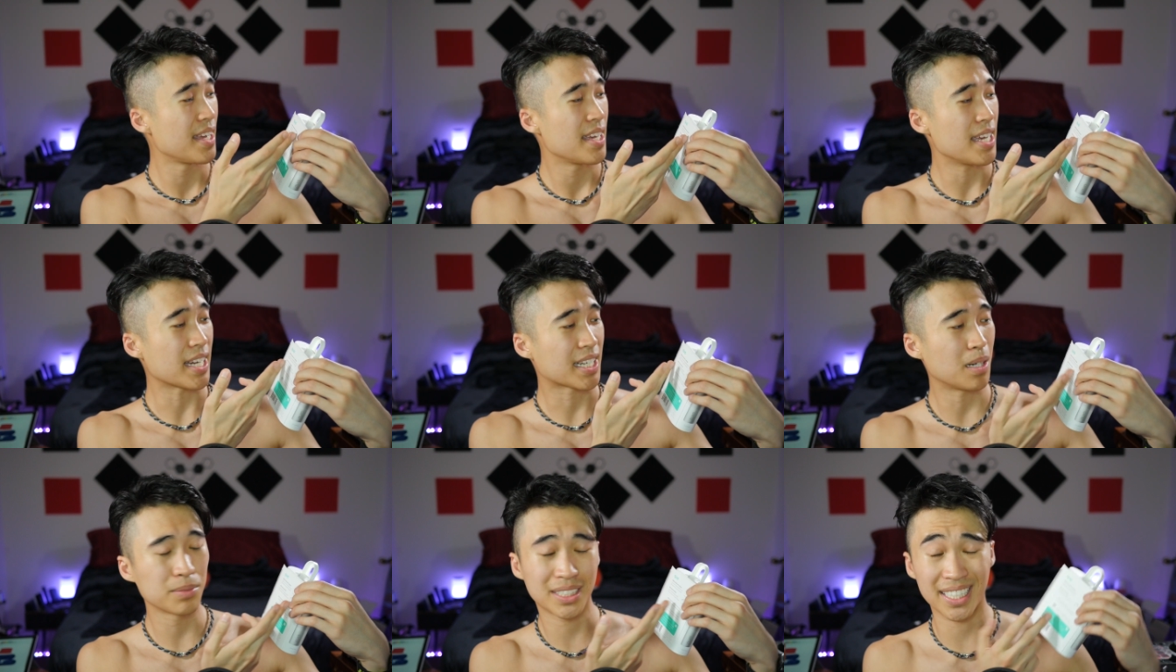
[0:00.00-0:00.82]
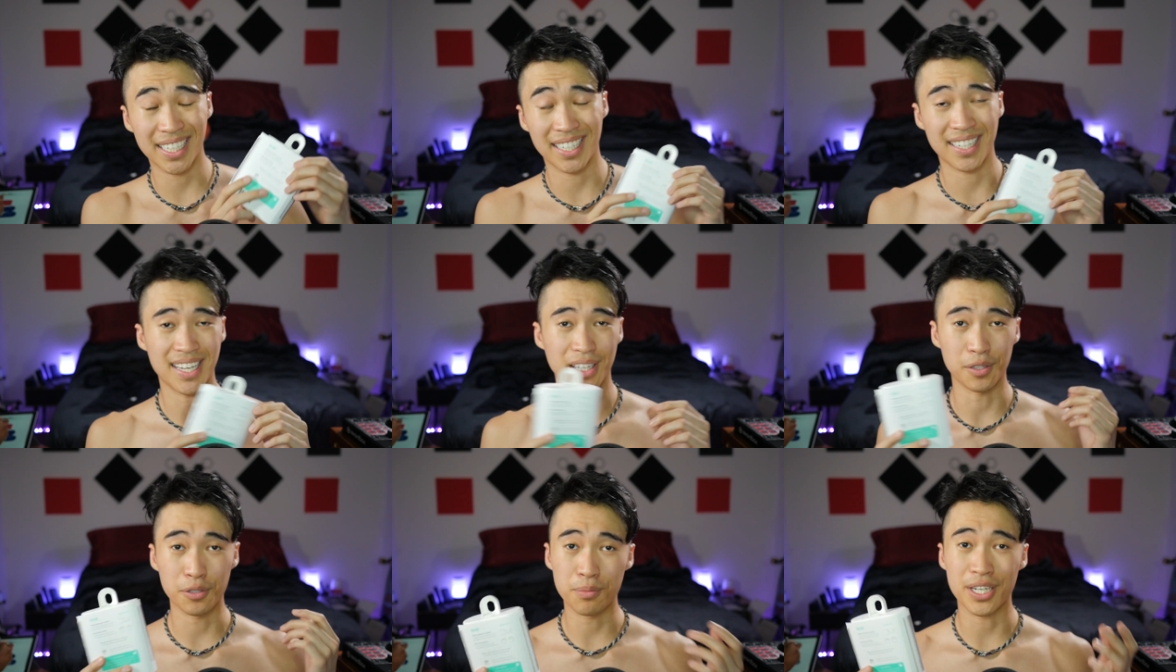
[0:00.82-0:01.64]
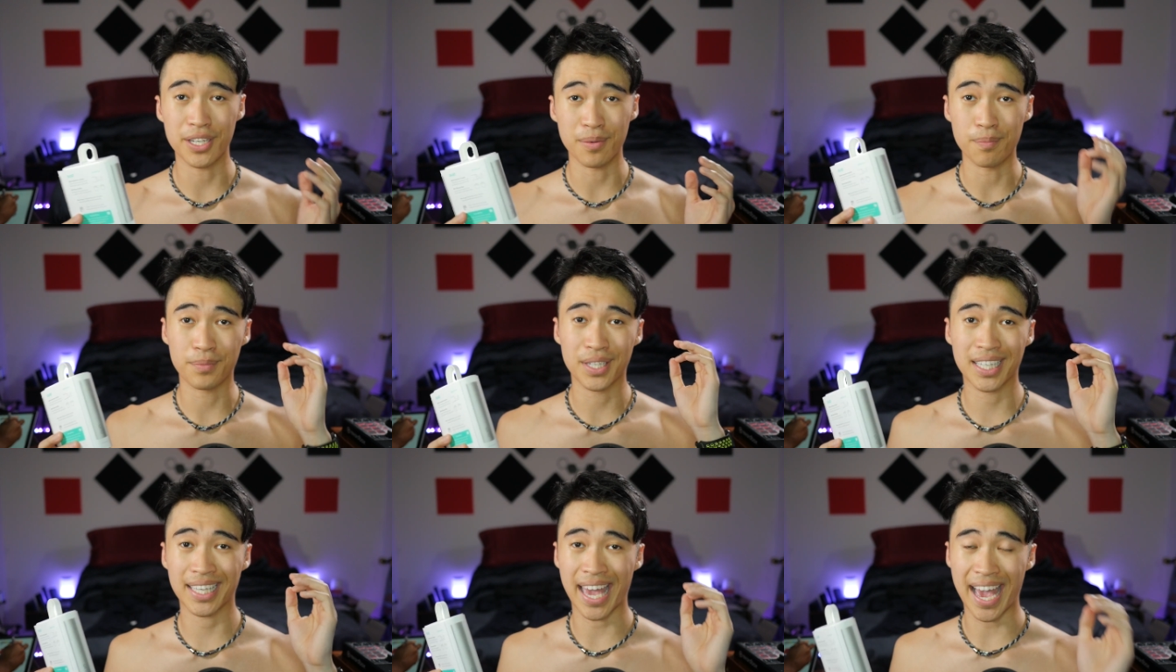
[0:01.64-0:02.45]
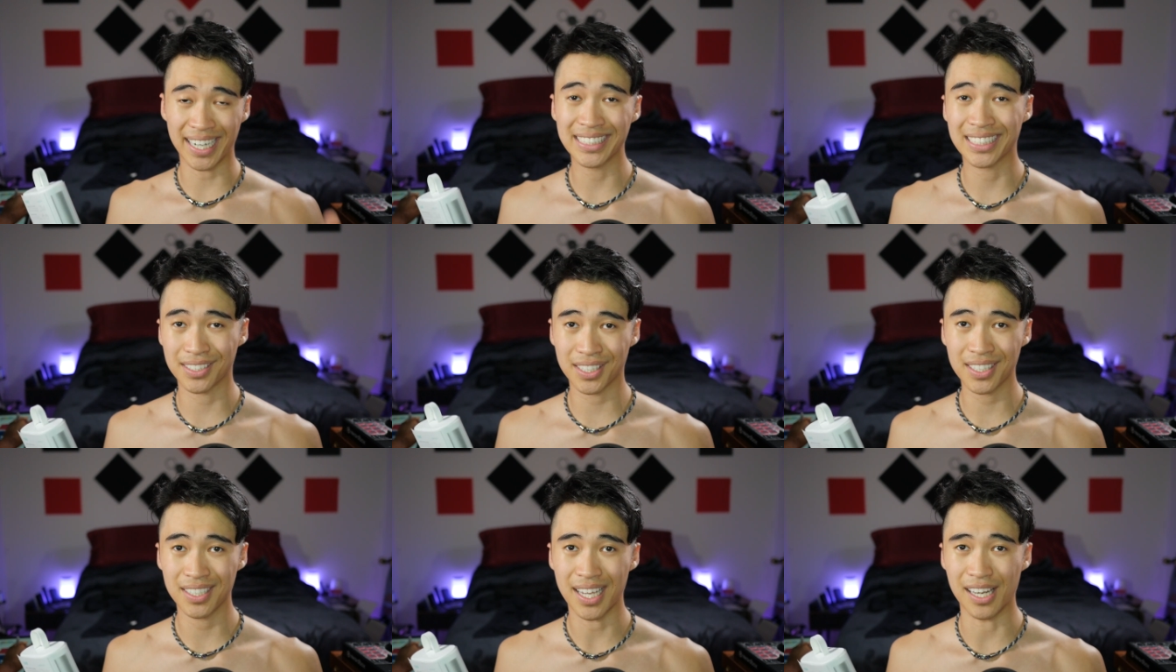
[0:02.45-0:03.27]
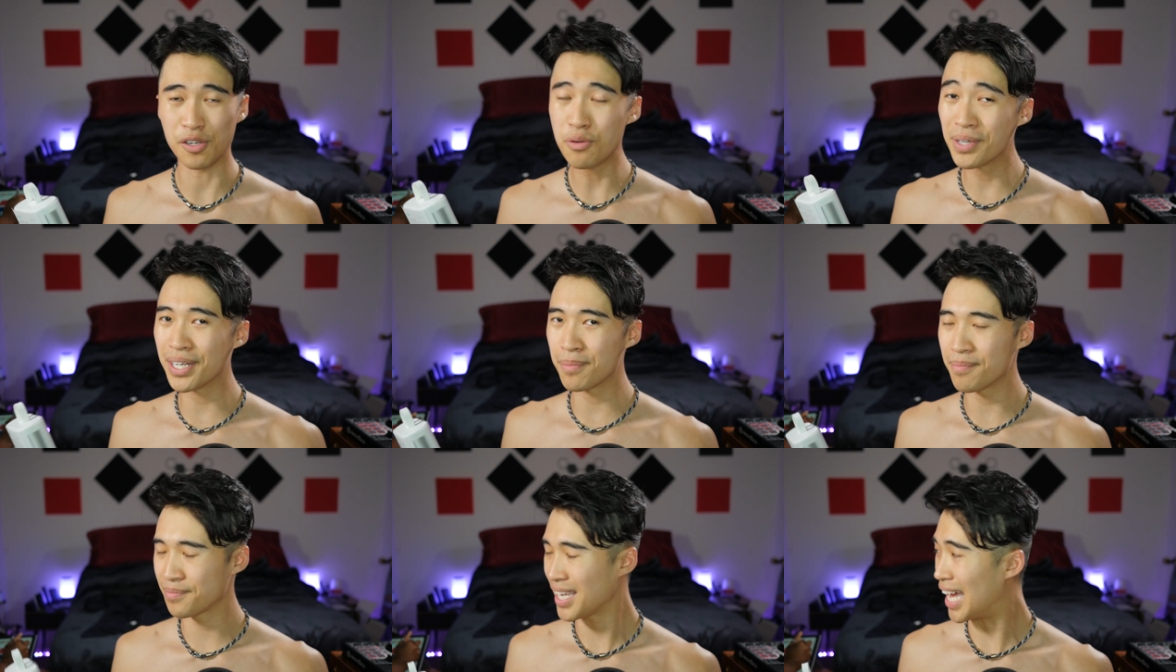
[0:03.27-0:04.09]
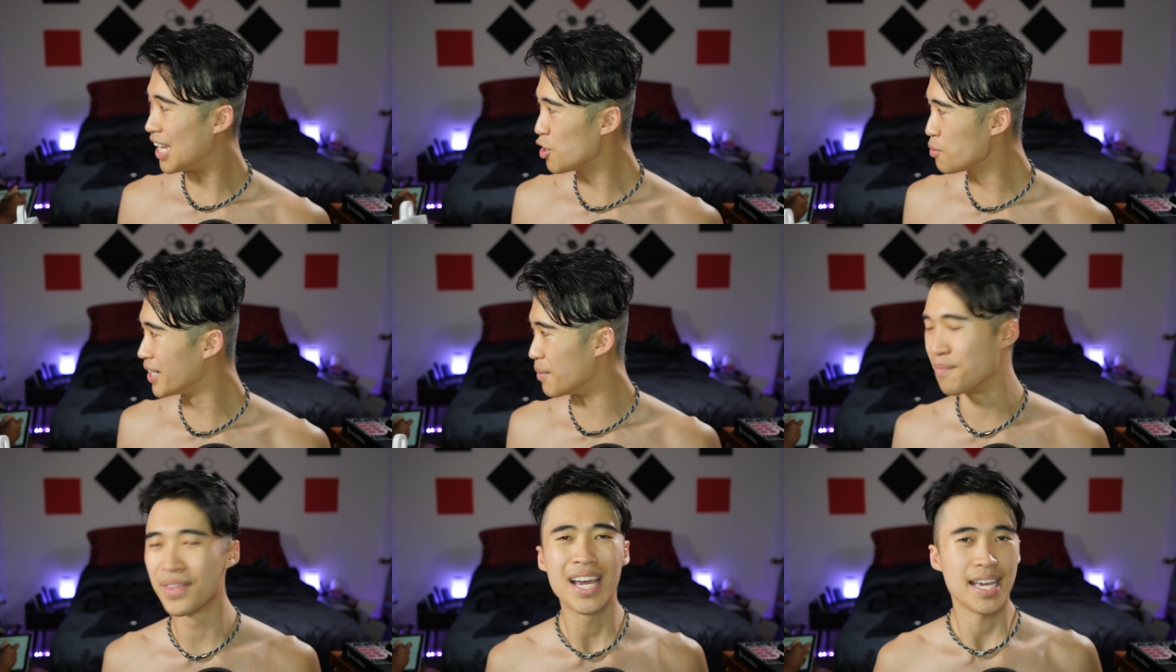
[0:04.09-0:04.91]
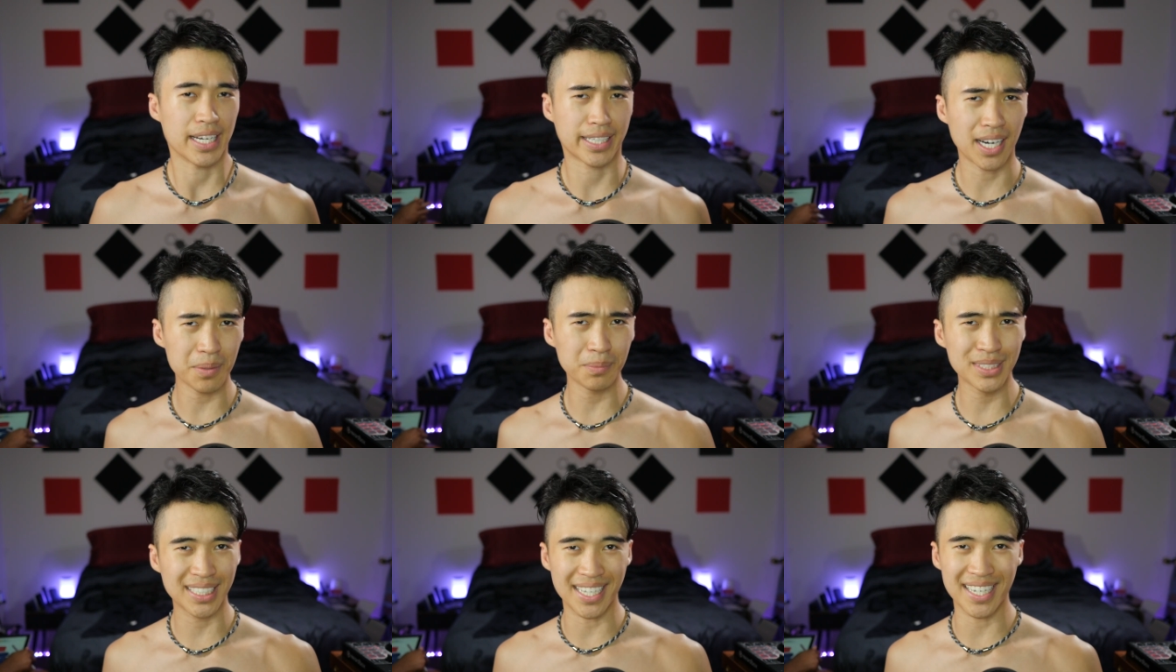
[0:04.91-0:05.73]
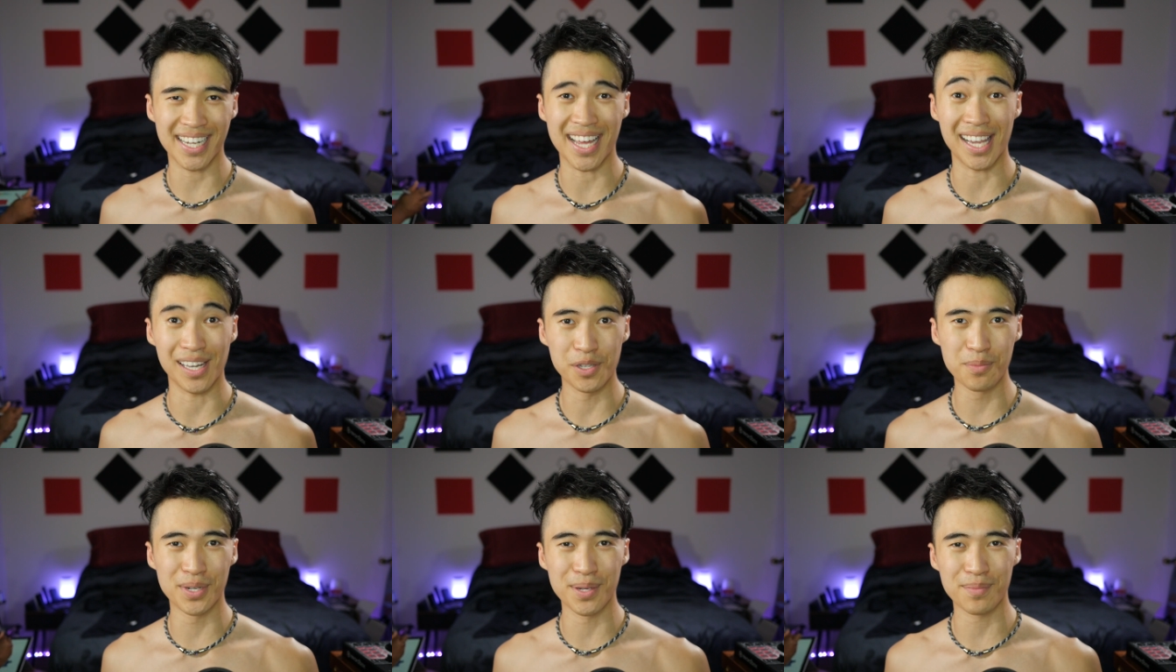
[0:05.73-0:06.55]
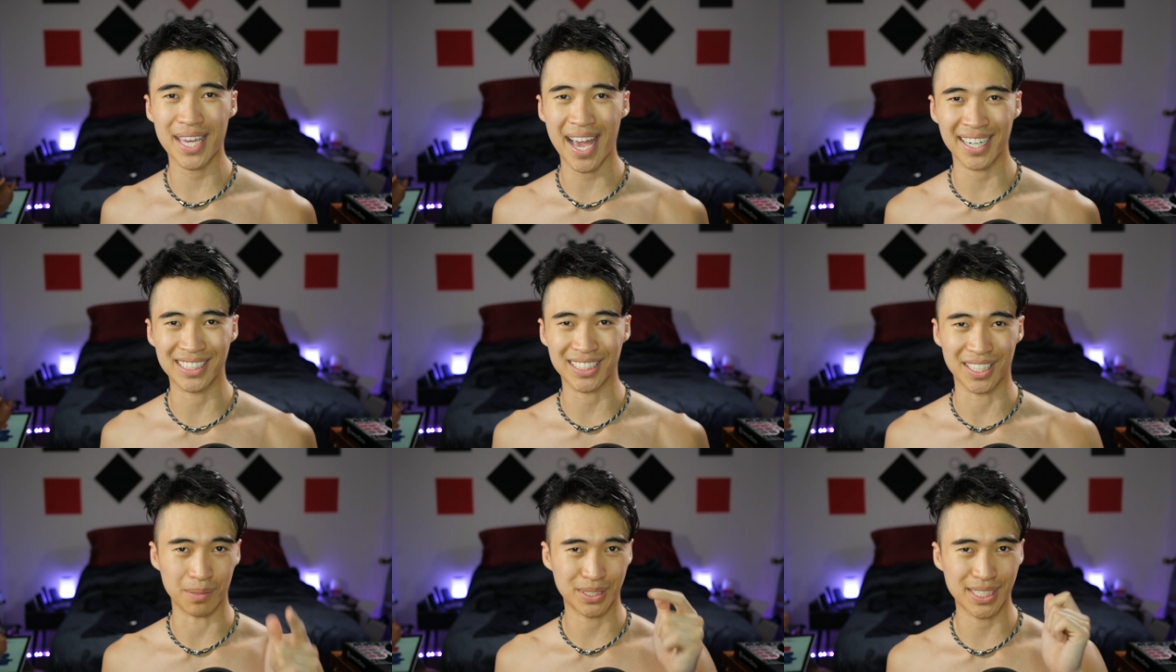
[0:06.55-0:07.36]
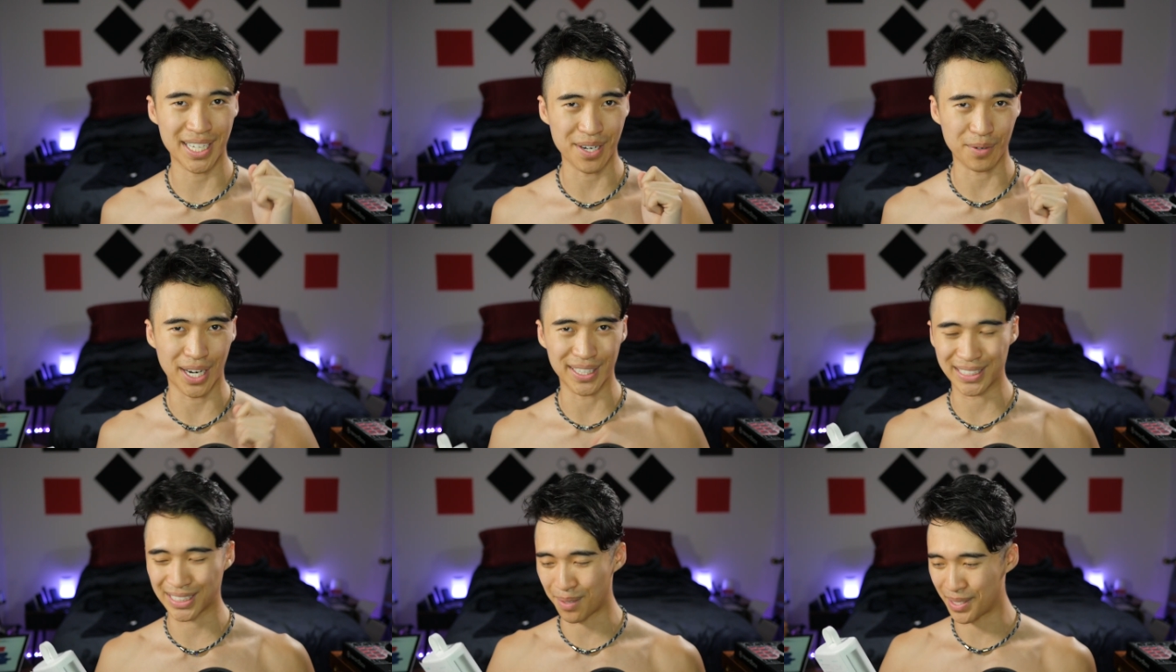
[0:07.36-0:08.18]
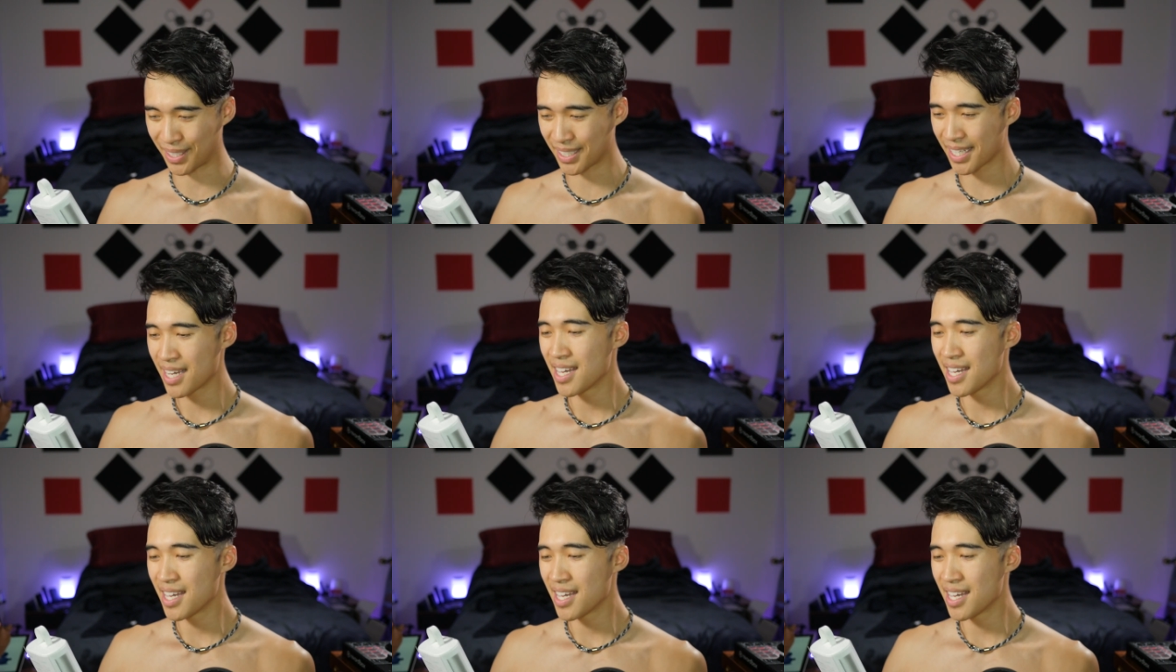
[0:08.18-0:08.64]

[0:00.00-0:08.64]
it comes in an aluminum canister. Aluminum. It comes in an aluminum canister. I'm saying it right this time, I think.